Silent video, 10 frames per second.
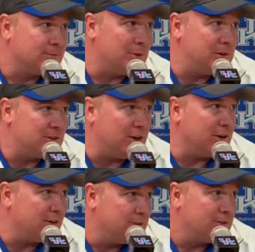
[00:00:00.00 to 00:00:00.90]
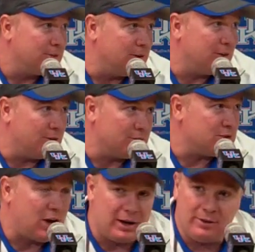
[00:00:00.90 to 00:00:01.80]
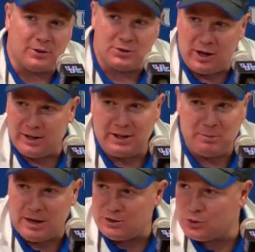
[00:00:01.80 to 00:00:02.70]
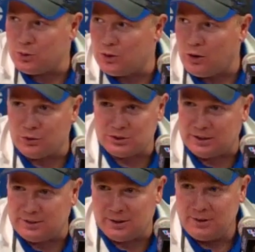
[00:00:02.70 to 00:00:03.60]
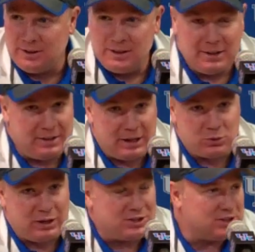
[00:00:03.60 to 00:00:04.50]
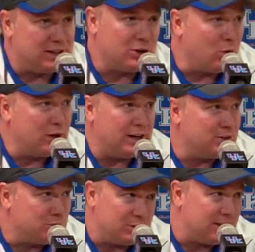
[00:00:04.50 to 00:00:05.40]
Let me tell you, there's not any magical calls out there, and that's what I said going into it.